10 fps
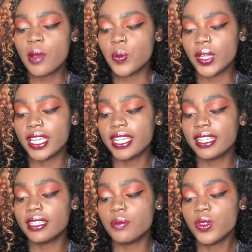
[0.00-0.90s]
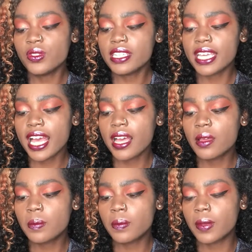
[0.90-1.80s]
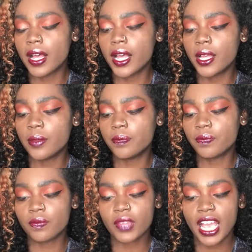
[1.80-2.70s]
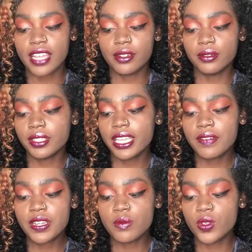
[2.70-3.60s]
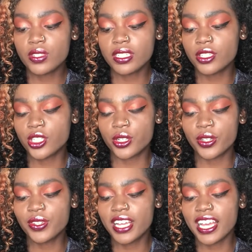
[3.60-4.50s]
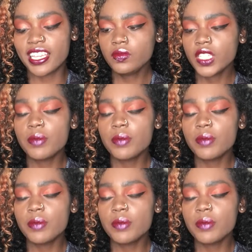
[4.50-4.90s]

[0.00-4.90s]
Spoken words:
But the music app, I don't really have any music to show you guys.